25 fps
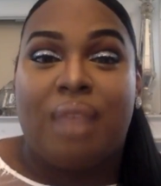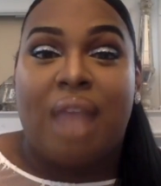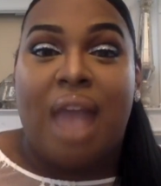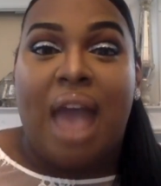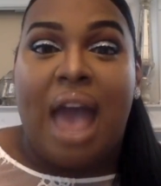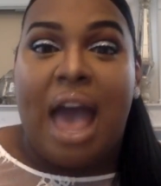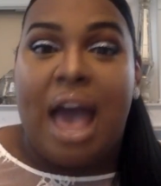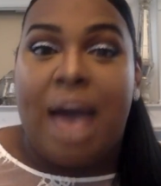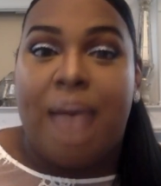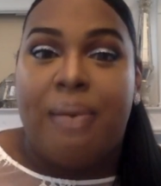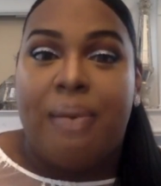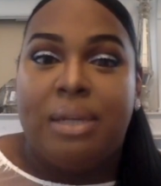
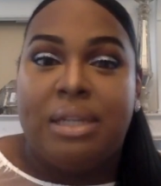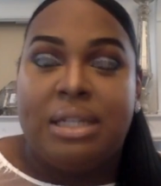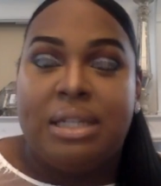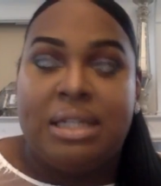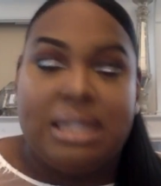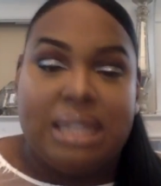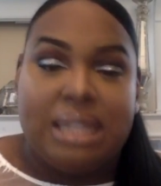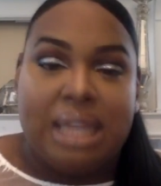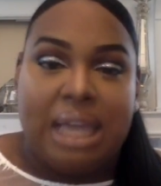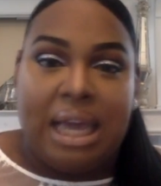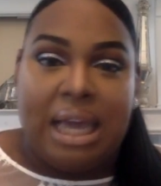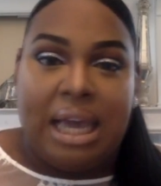I would
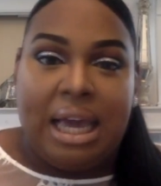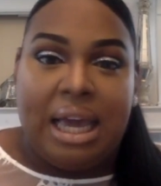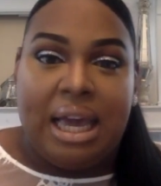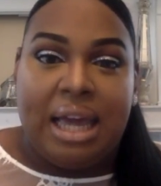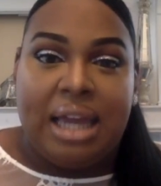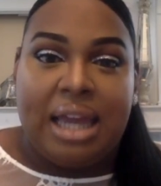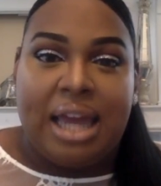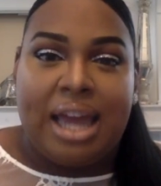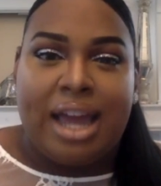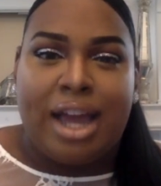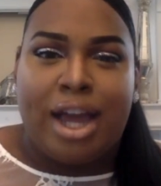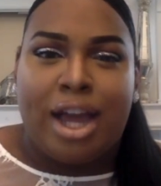
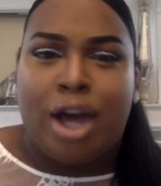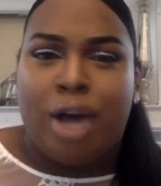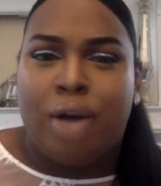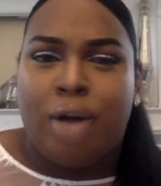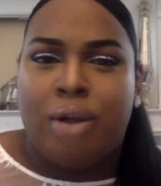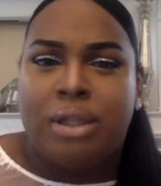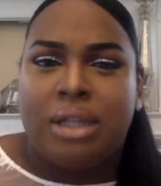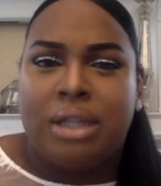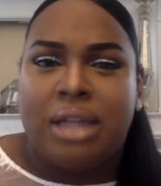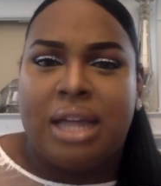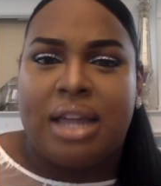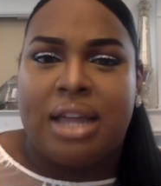
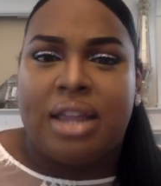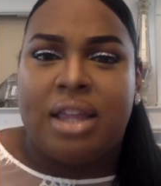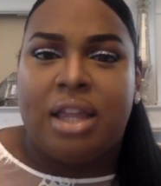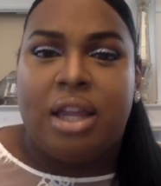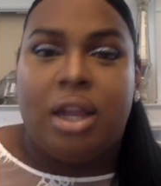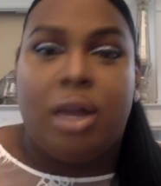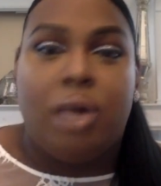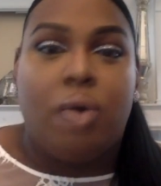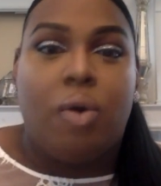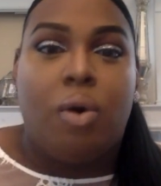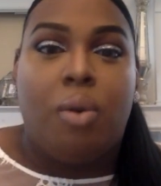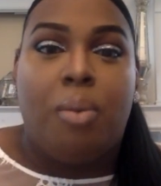go to the
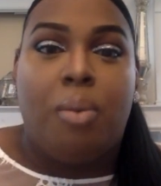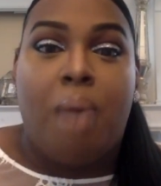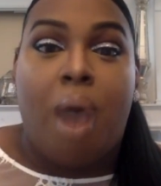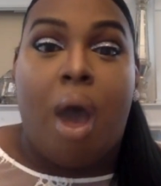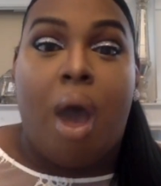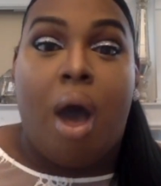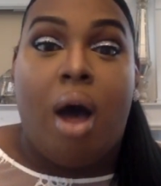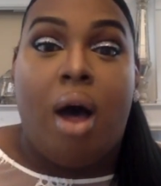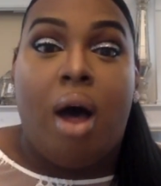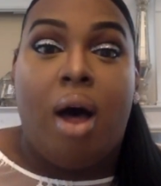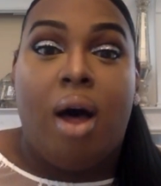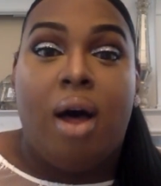local
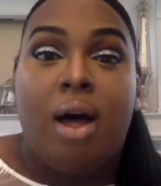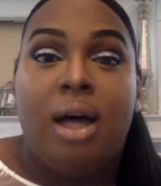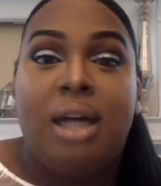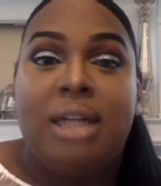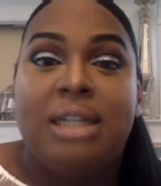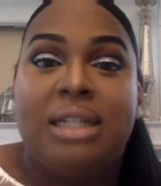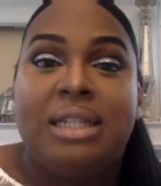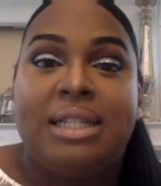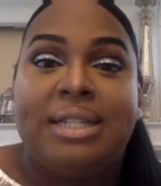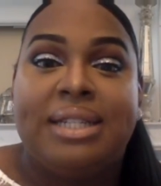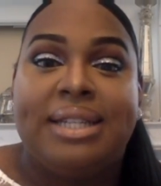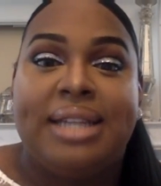mall
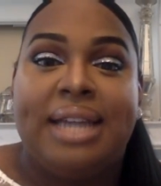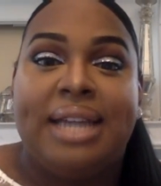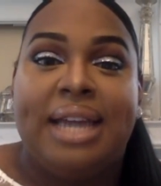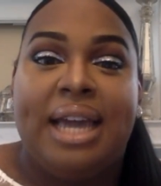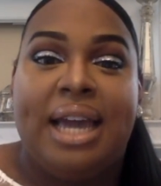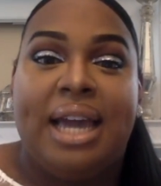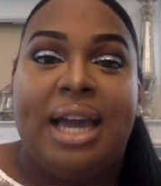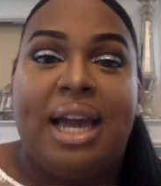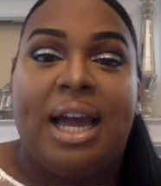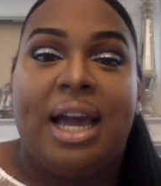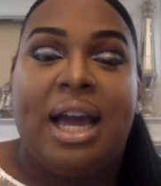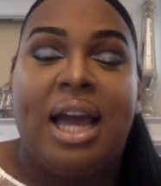and
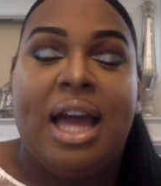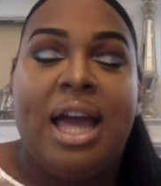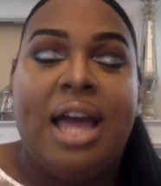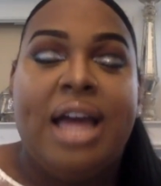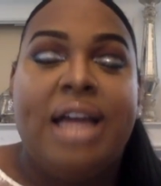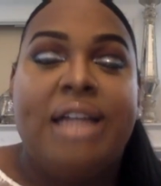see